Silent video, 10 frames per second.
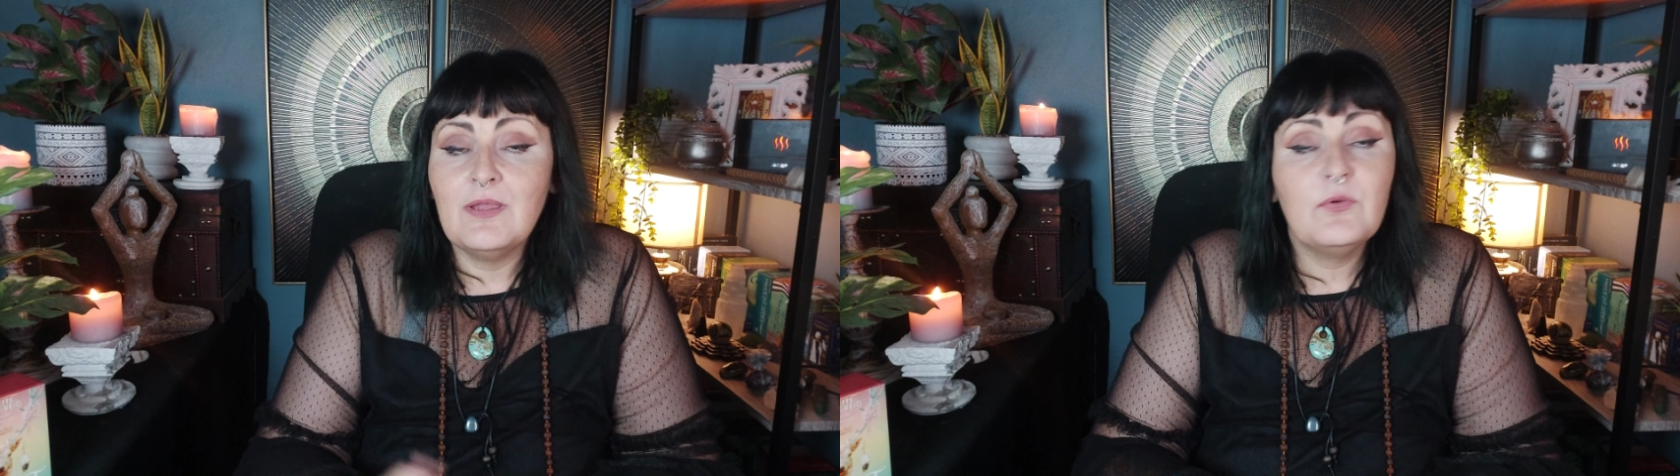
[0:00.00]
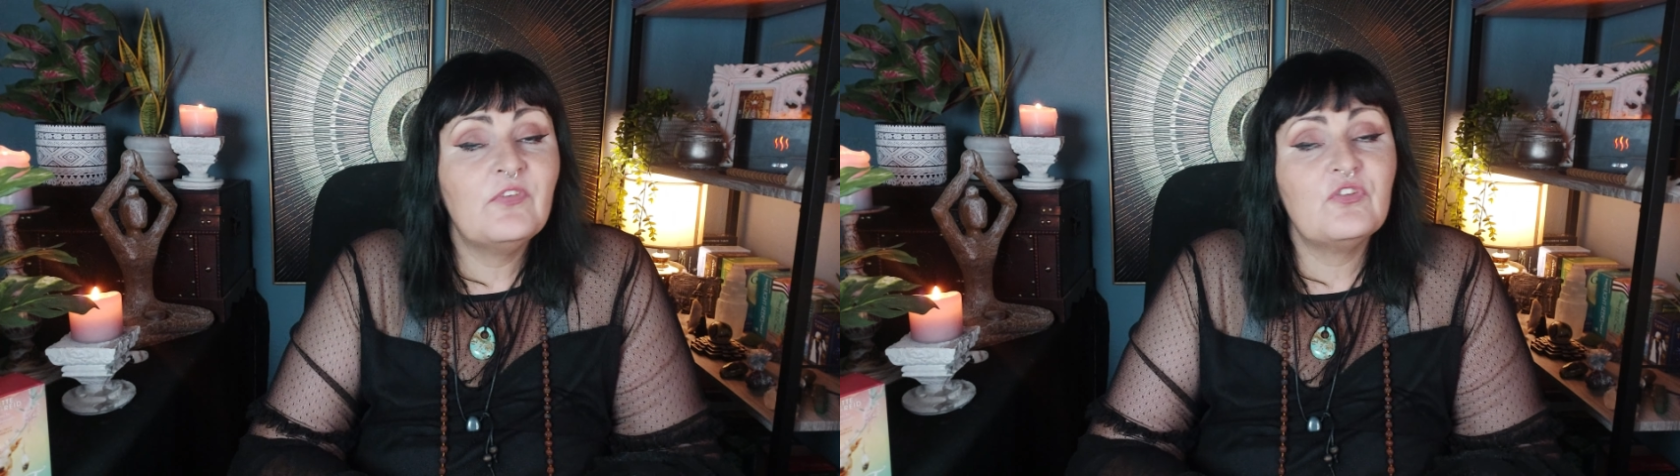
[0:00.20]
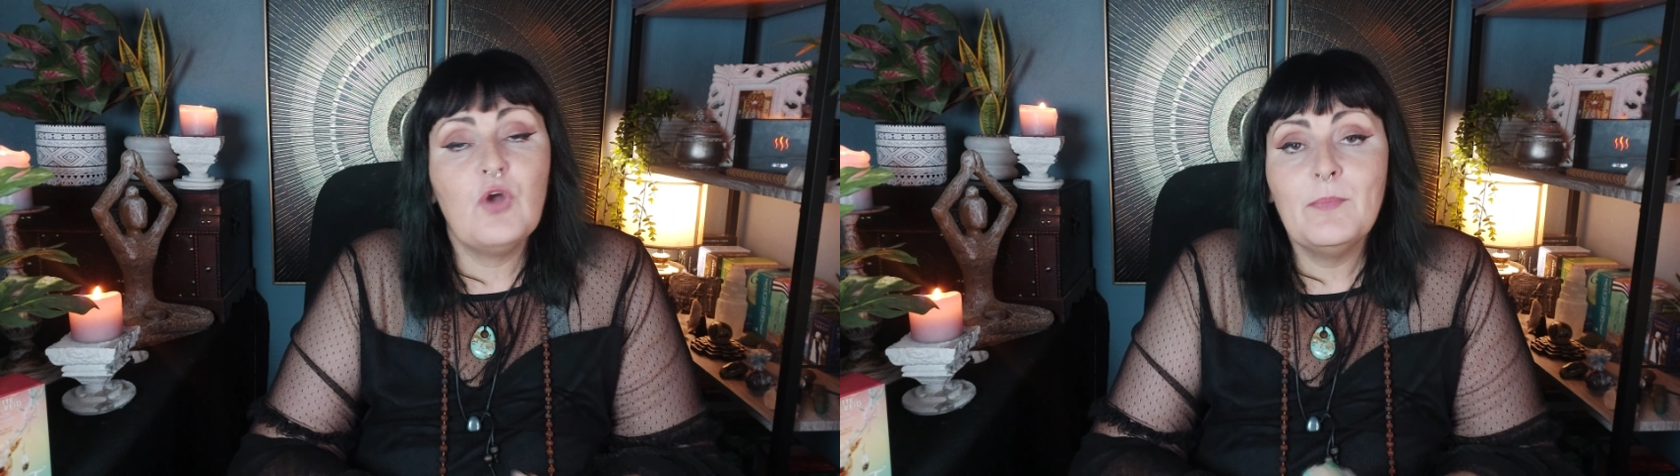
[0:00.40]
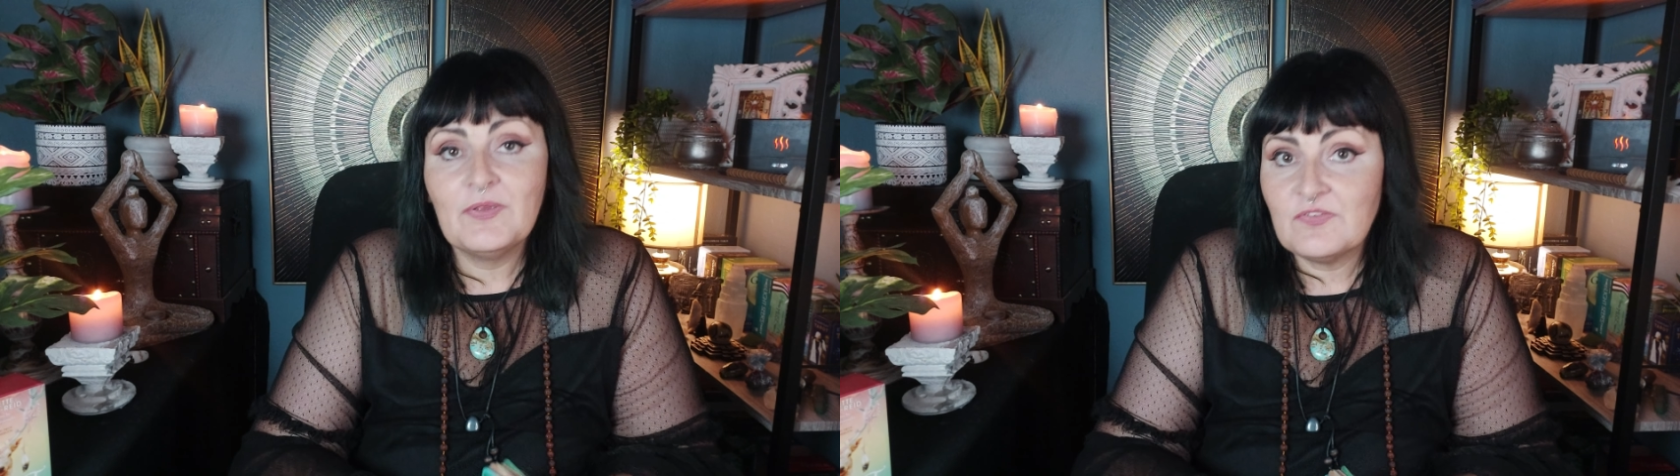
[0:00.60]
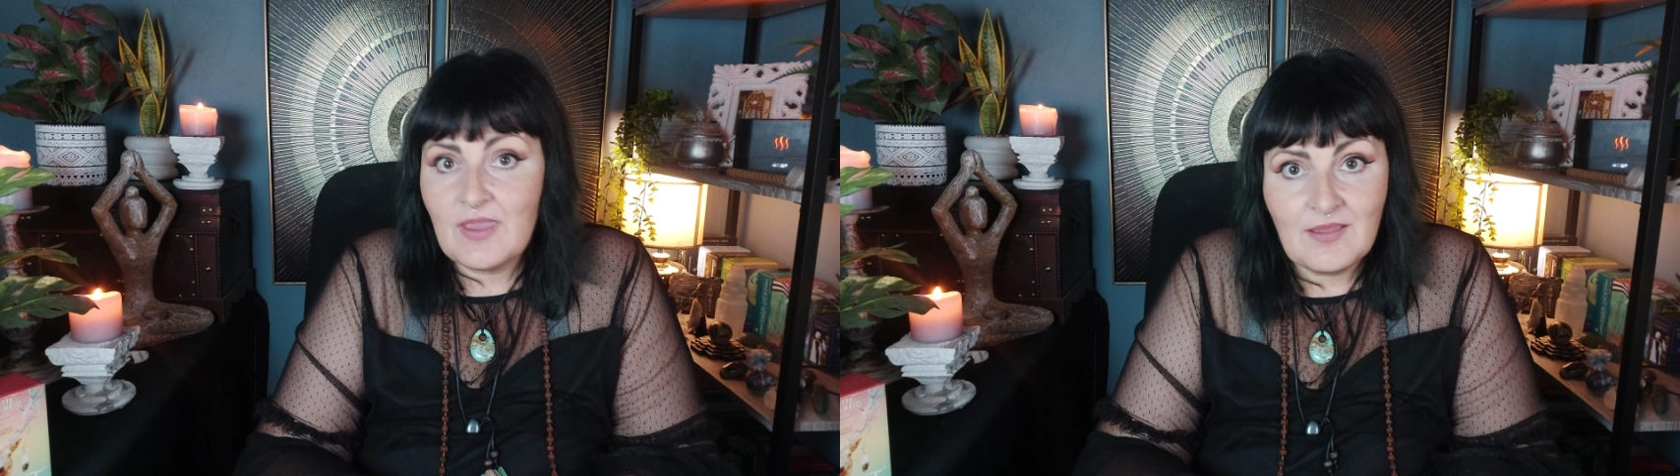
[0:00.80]
There is no
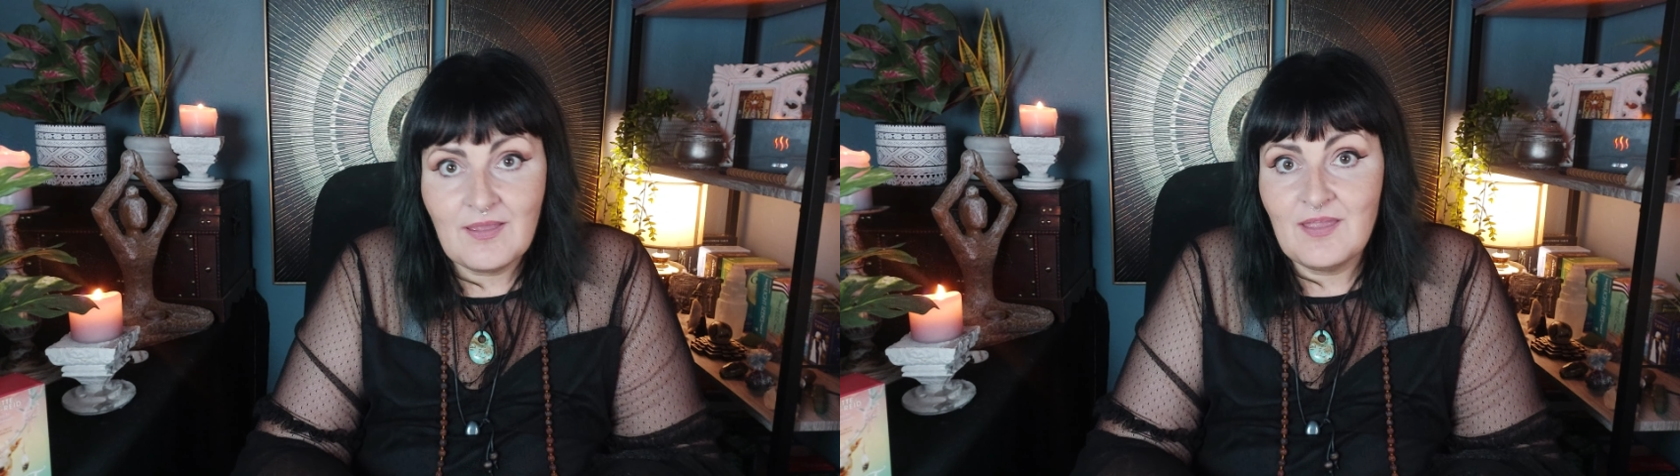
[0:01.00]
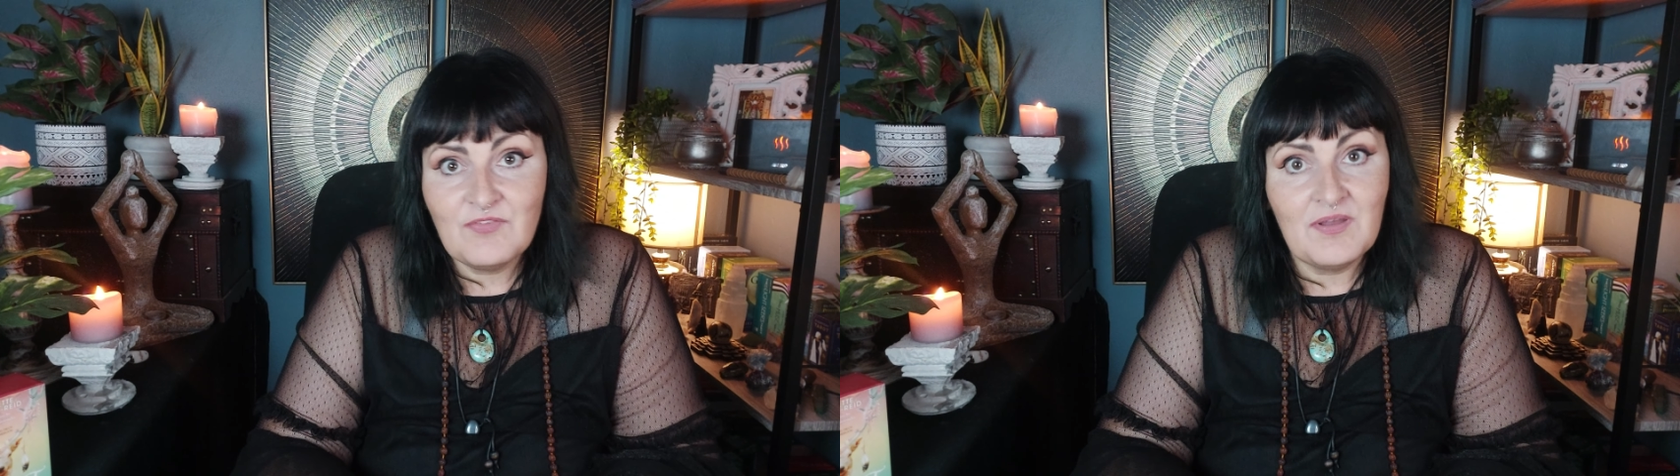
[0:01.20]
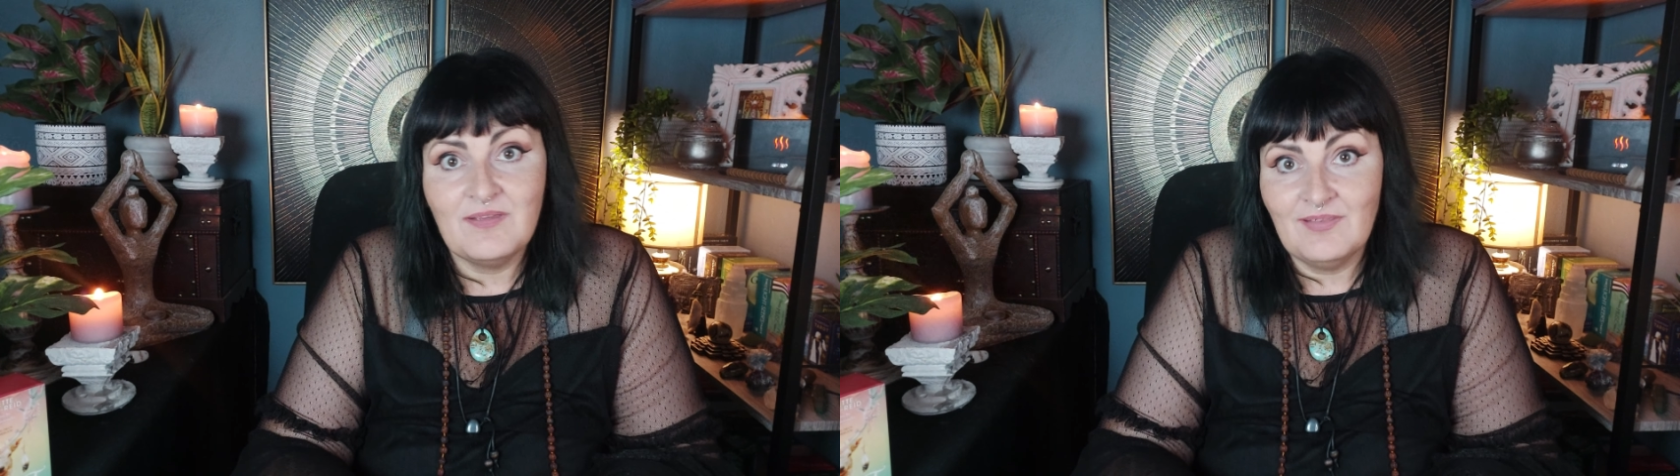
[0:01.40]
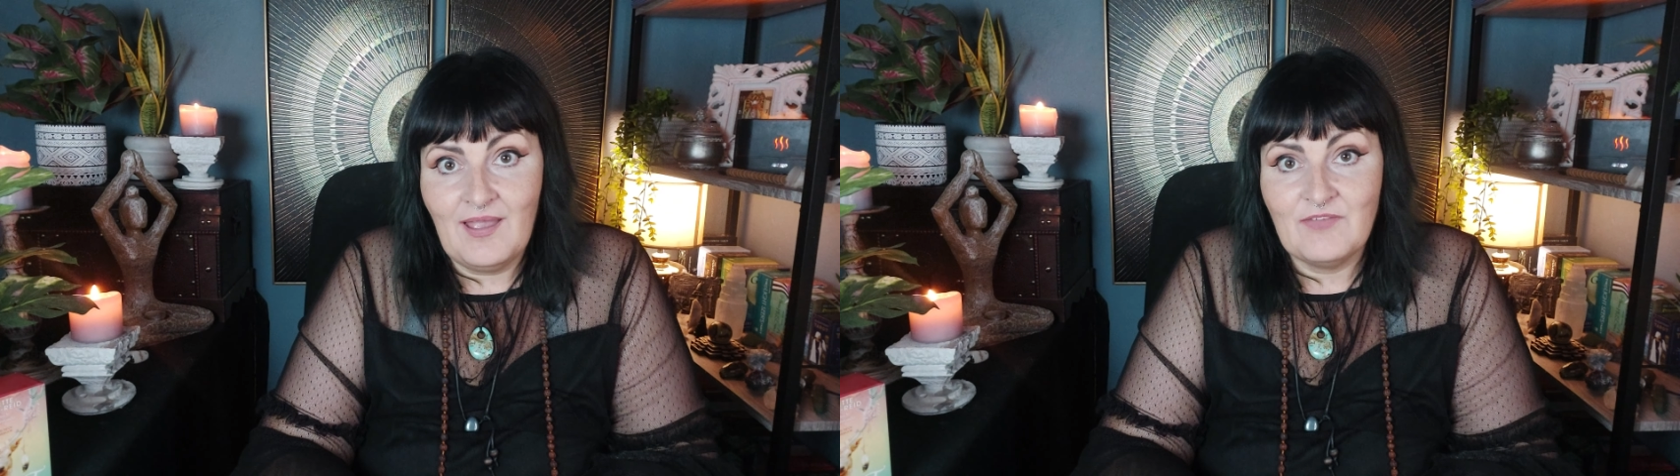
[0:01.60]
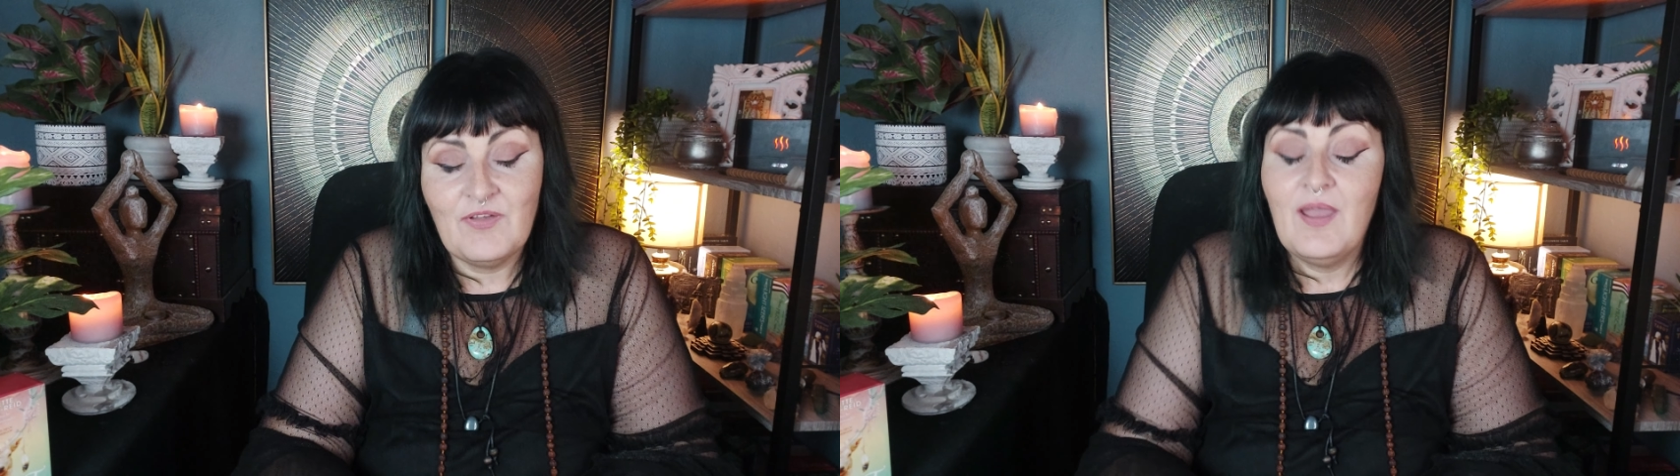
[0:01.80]
mistake ever in
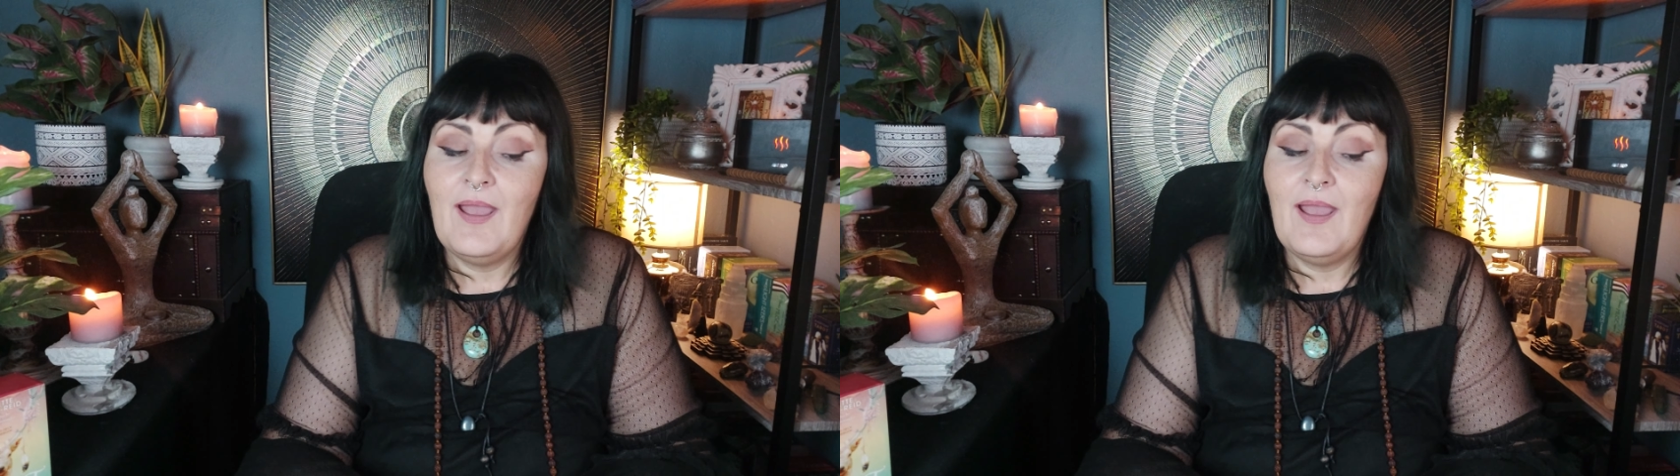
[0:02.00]
life.